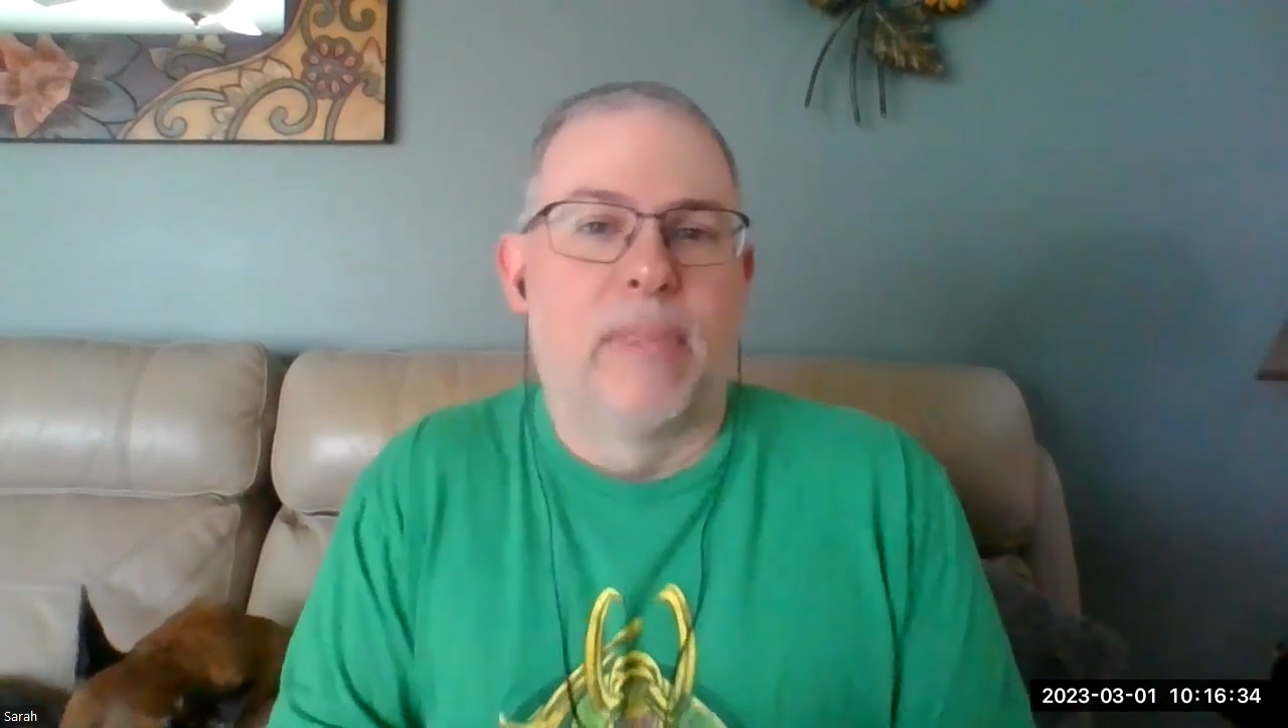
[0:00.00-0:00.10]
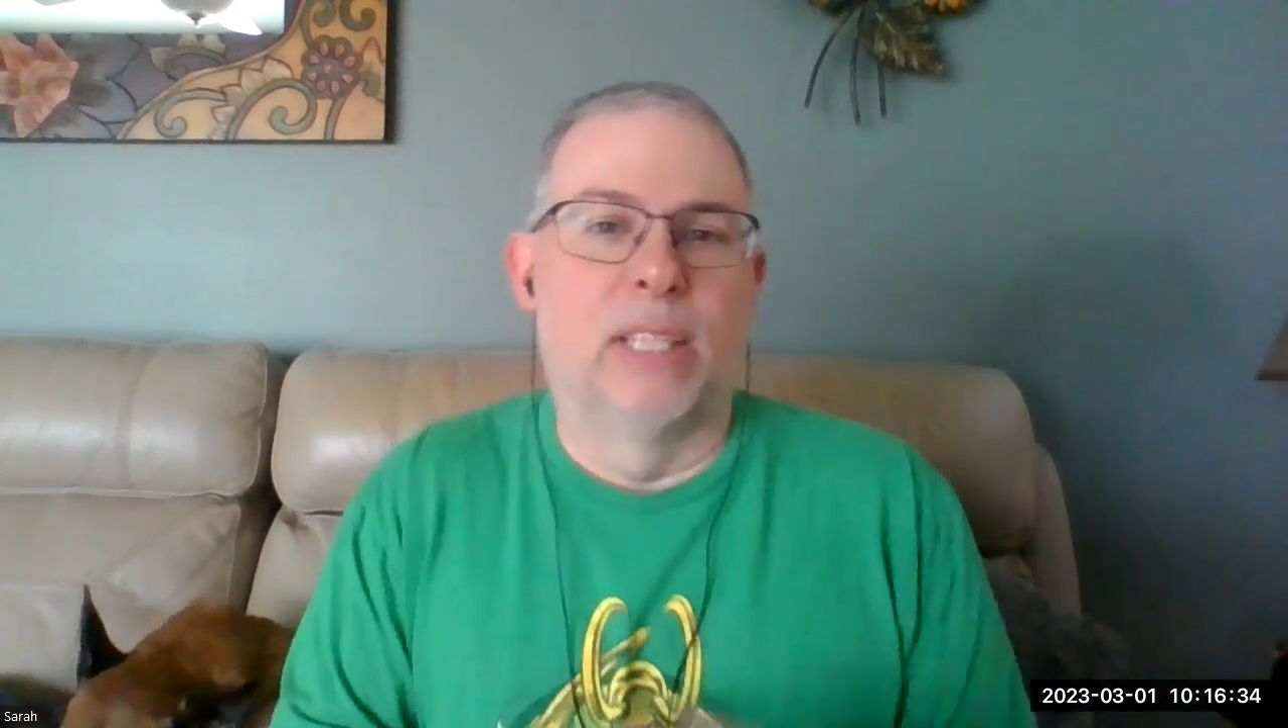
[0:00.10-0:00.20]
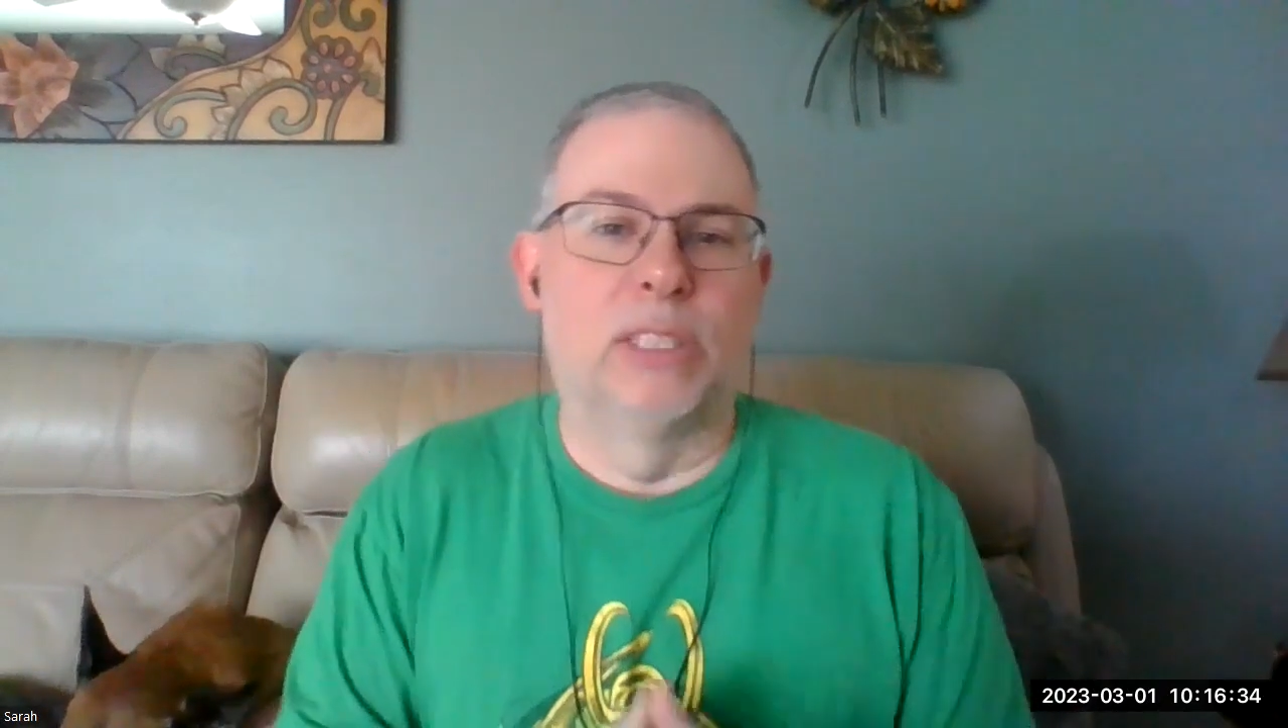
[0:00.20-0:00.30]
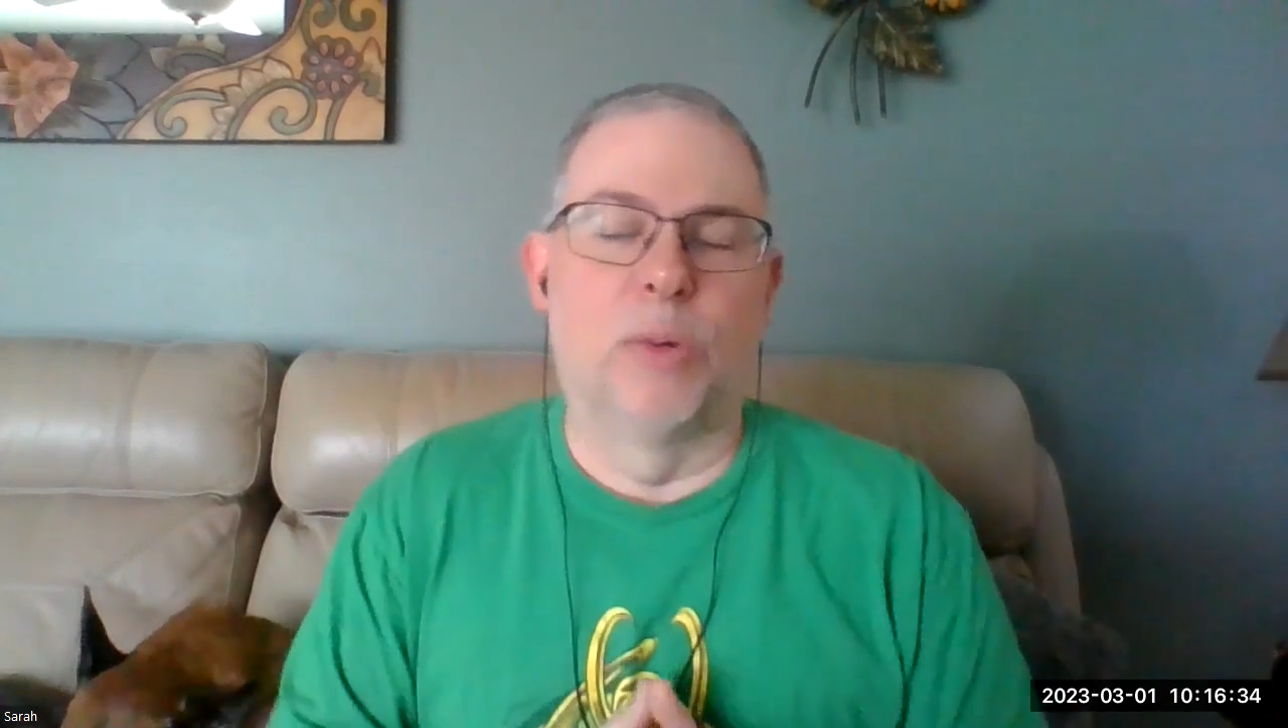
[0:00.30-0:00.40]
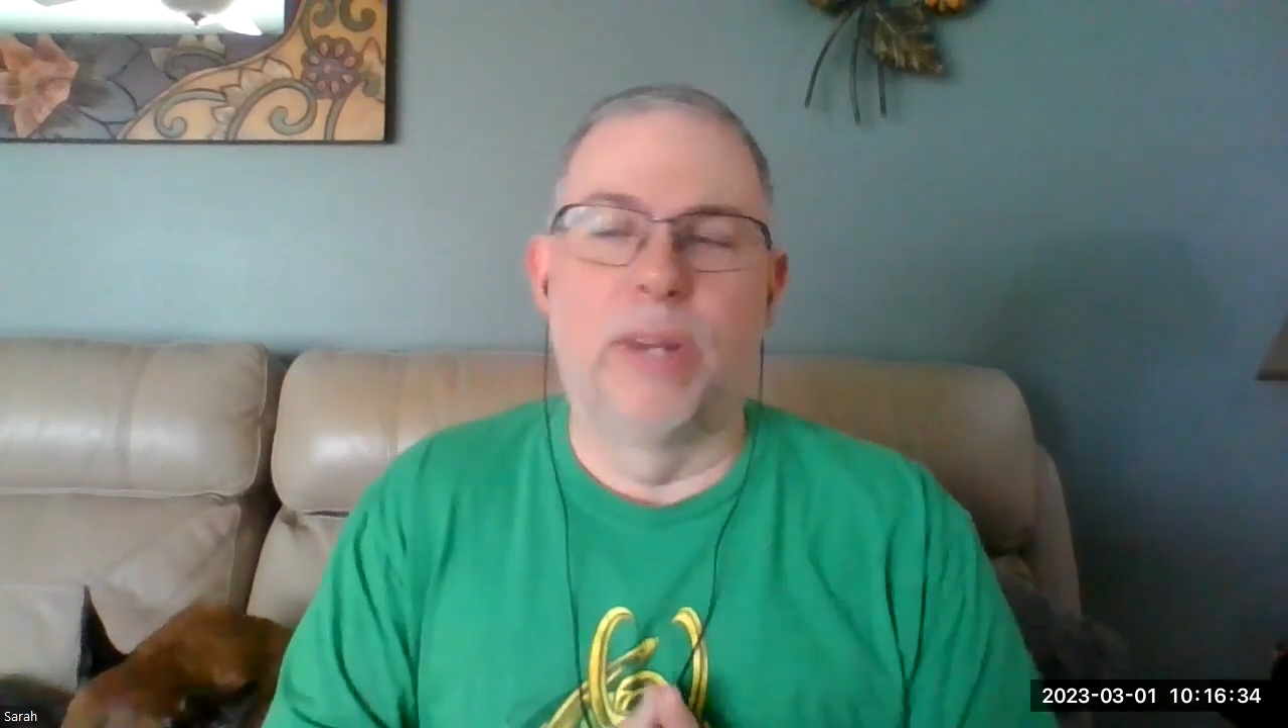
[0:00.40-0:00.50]

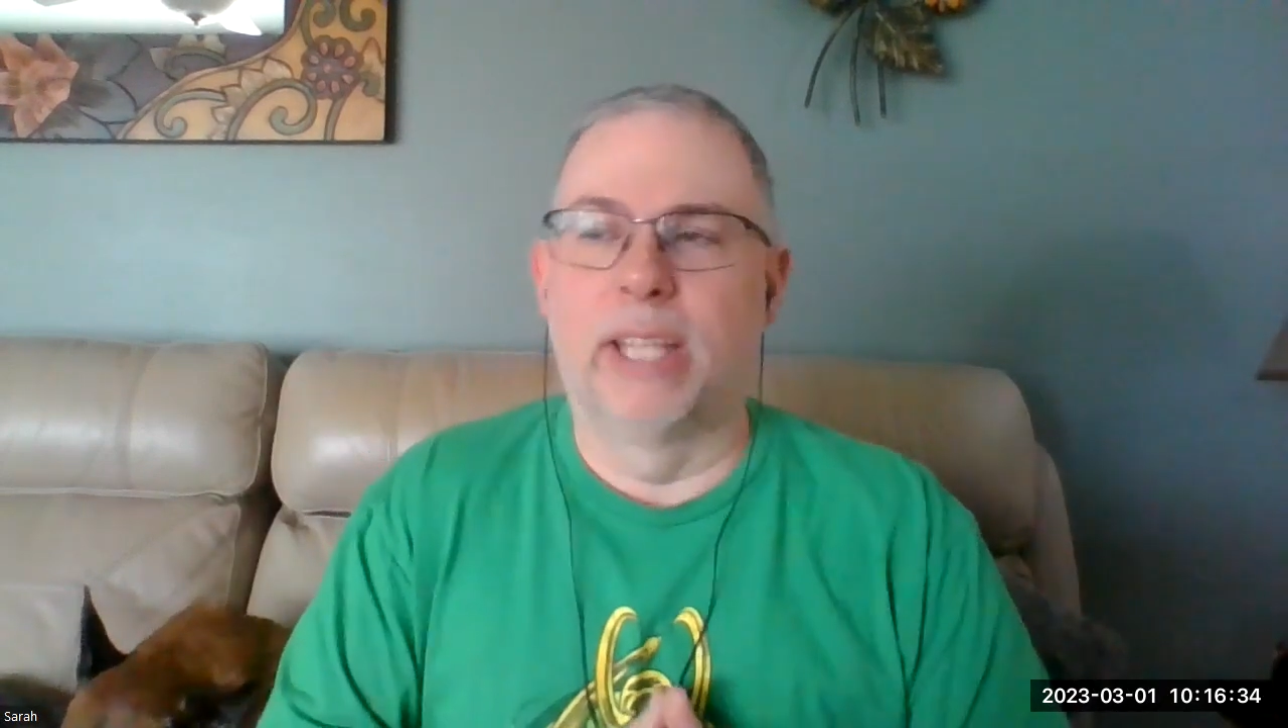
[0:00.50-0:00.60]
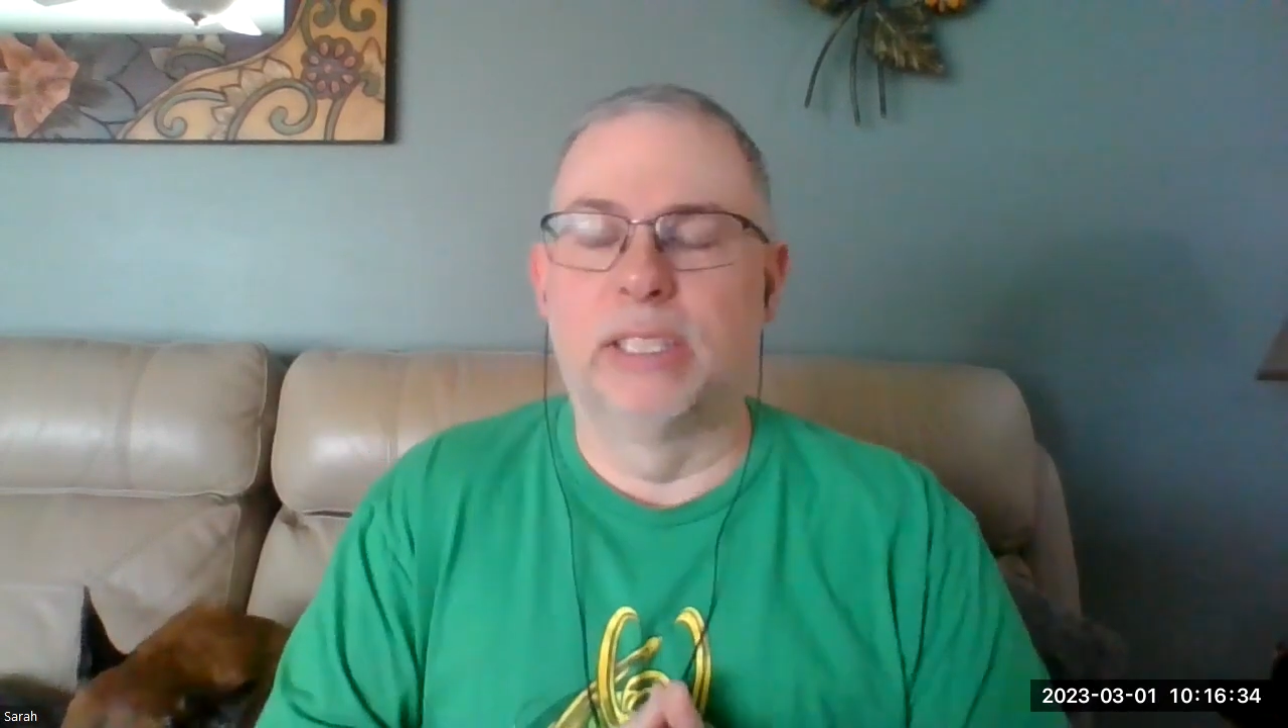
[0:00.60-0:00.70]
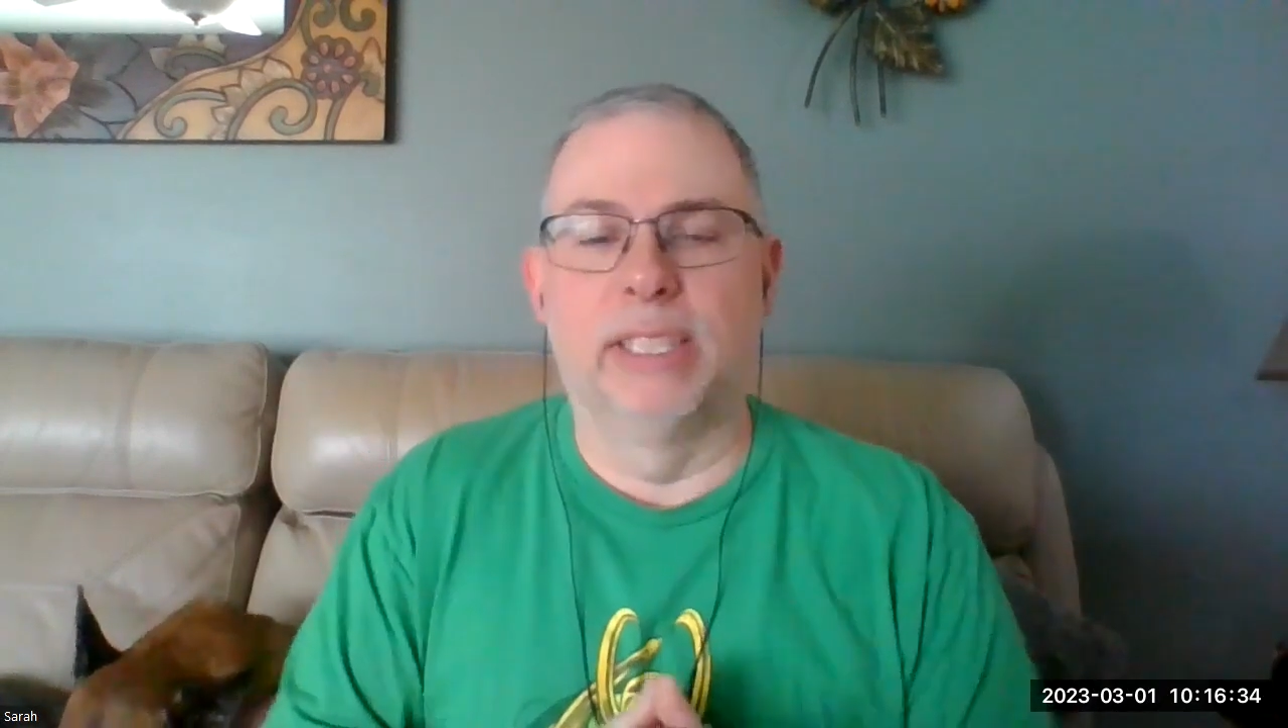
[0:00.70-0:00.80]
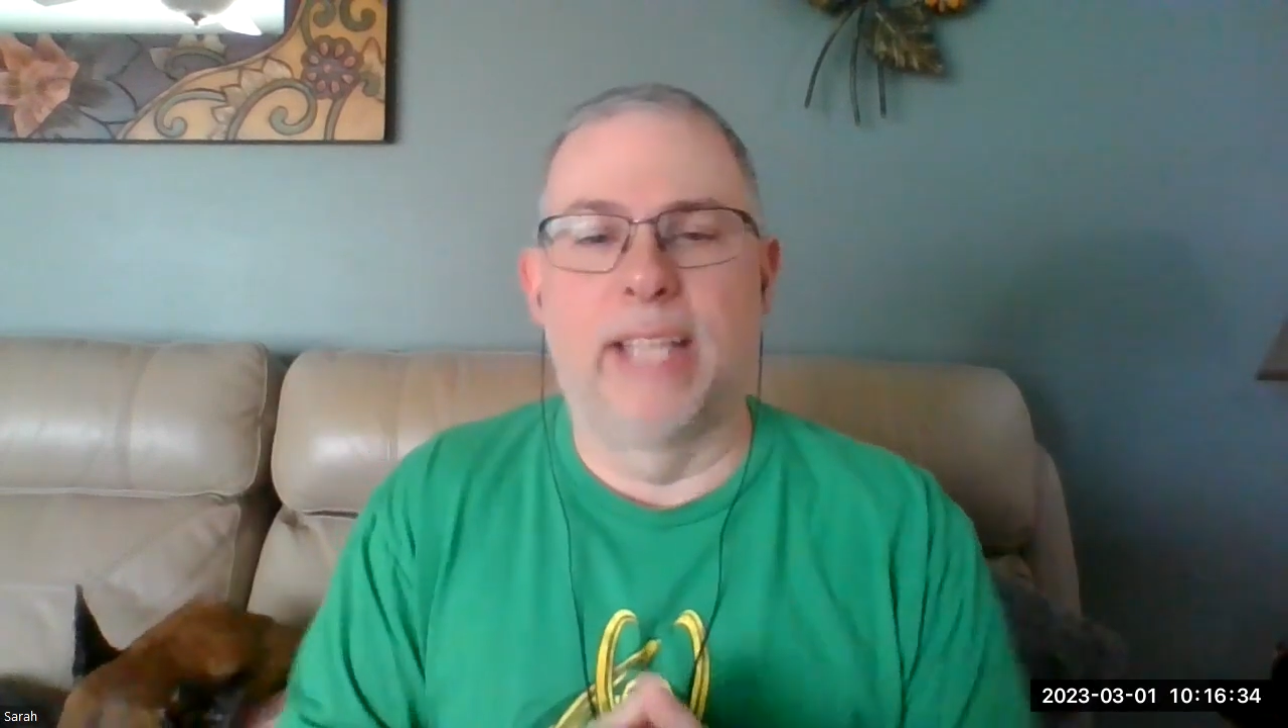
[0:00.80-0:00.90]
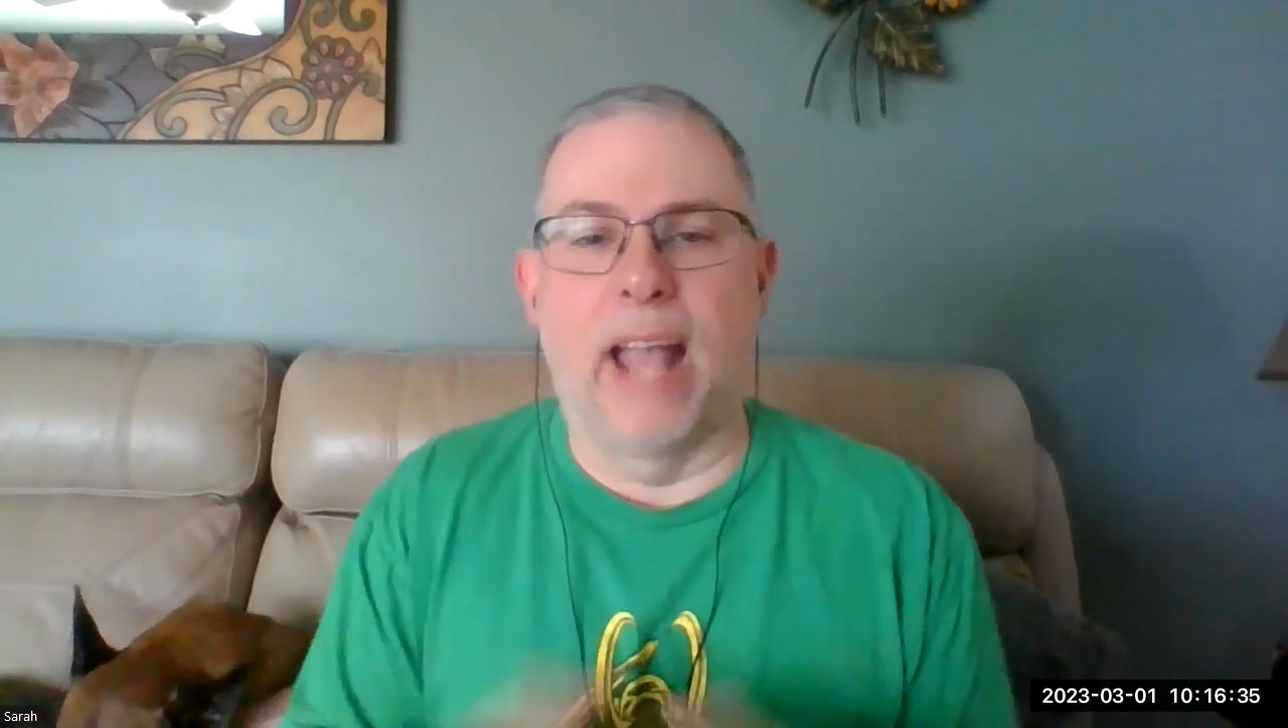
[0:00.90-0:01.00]
And so it
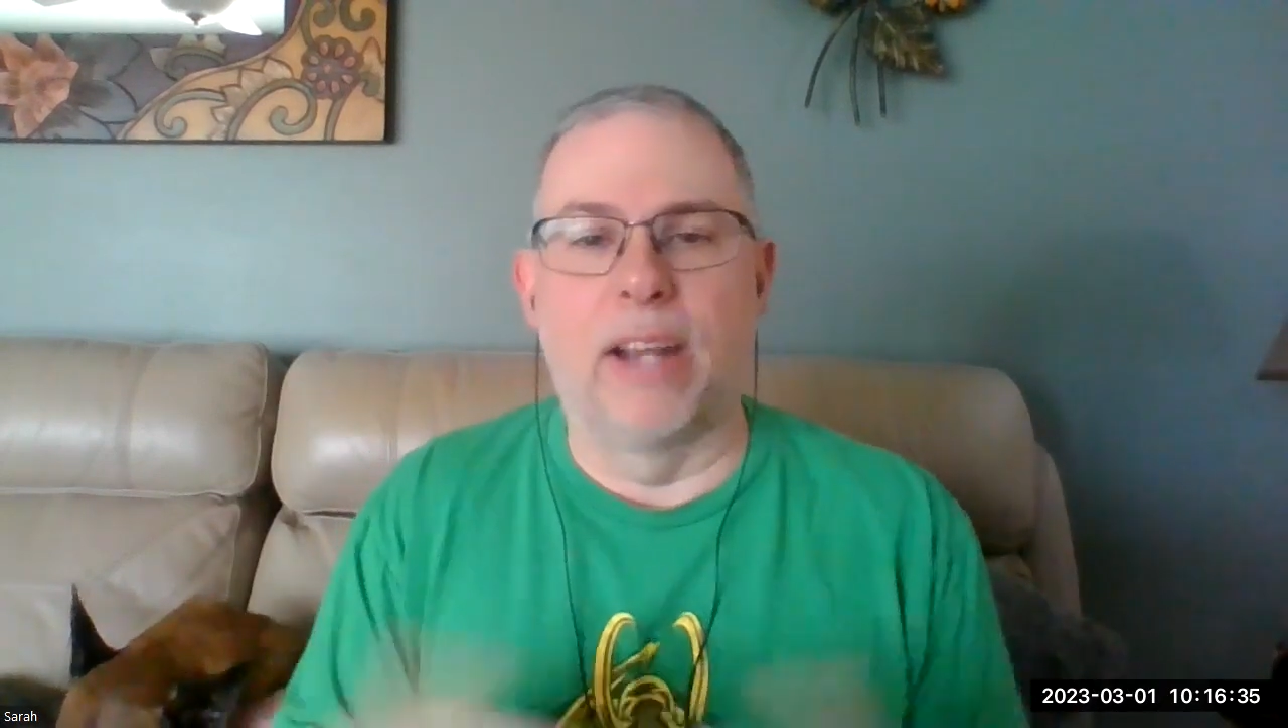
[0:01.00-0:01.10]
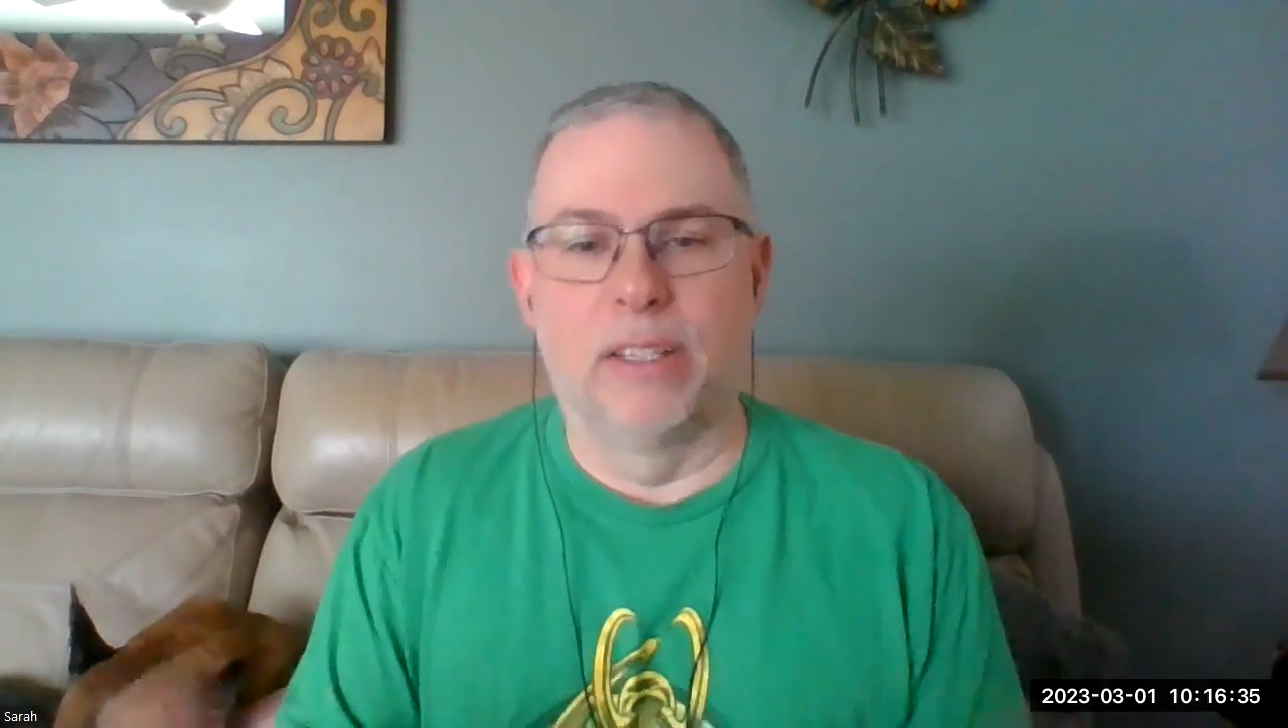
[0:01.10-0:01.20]
actually got